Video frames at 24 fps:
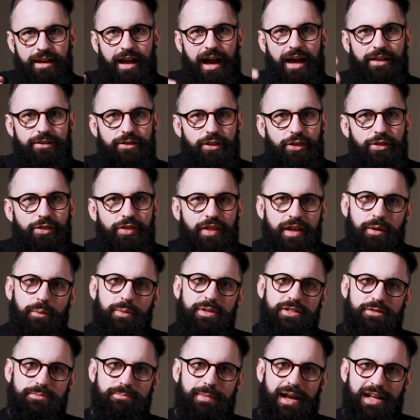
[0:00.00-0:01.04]
And the thing
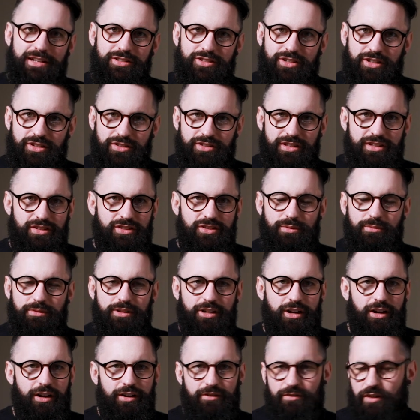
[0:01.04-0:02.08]
which matters, and this is
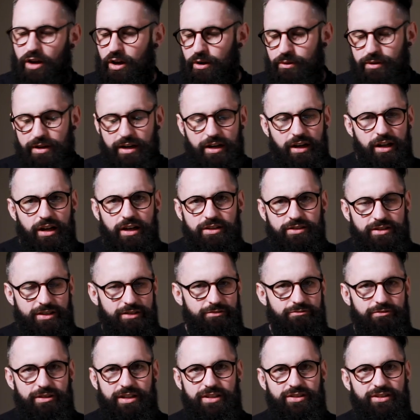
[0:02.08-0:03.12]
something I've only learned
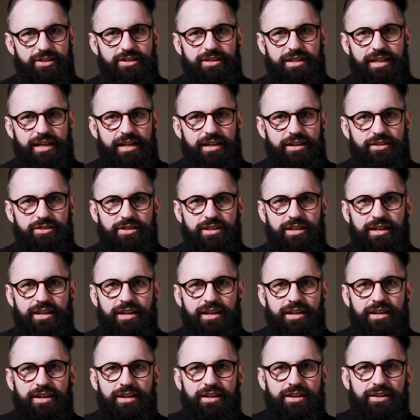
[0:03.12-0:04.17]
in recent years,
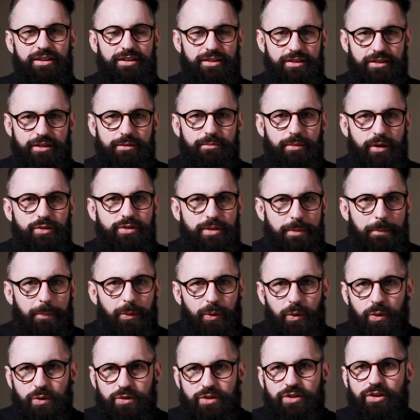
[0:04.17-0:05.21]
the most
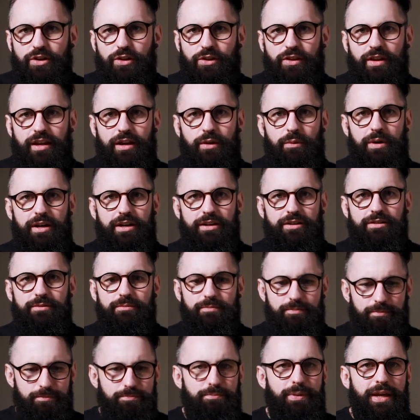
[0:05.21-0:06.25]
important thing when
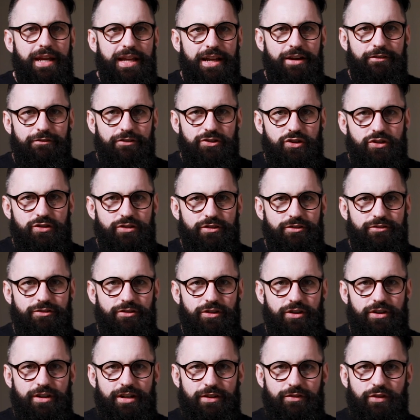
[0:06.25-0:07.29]
being a
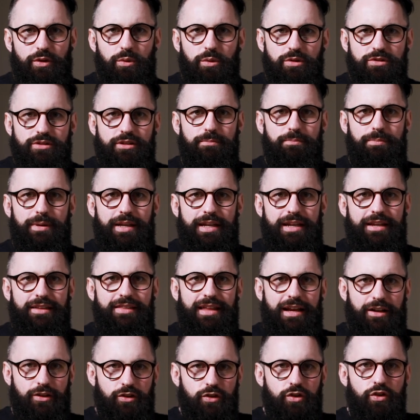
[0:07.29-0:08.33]
photographer, and if you want to be
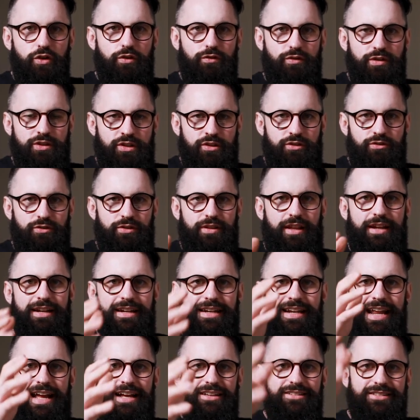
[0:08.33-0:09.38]
that good photographer, that
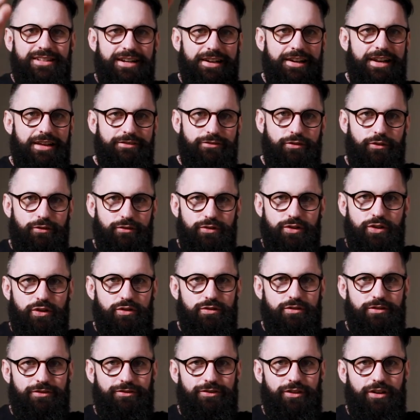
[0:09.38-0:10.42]
next level
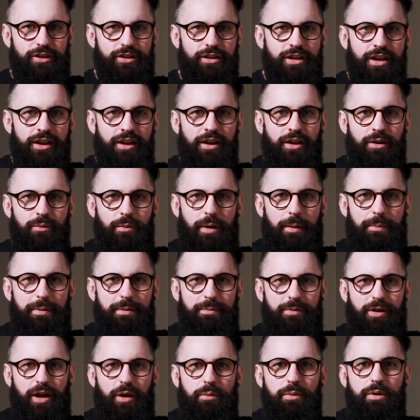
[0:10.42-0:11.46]
photographer, where
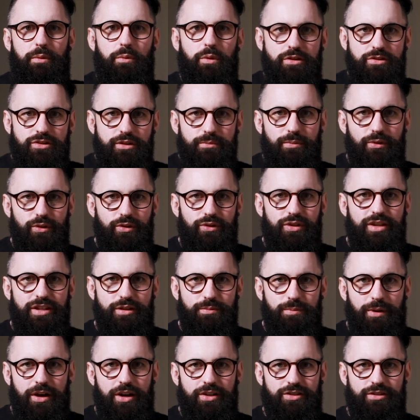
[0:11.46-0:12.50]
people go, we want to book this
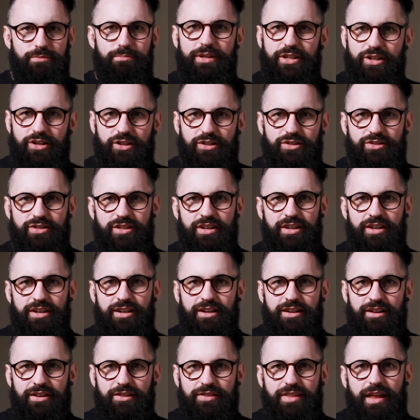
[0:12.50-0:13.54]
person because
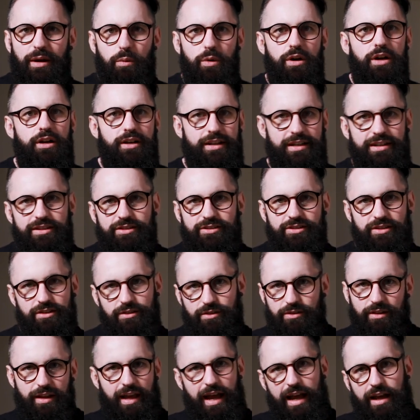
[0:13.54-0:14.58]
their work is
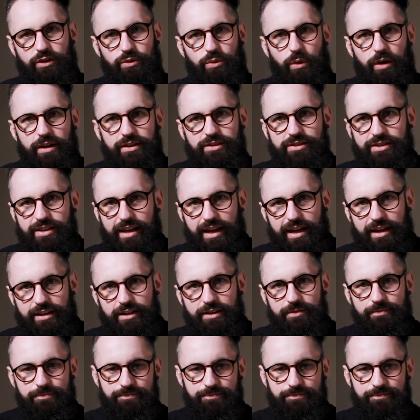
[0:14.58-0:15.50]
X, Y, and Z,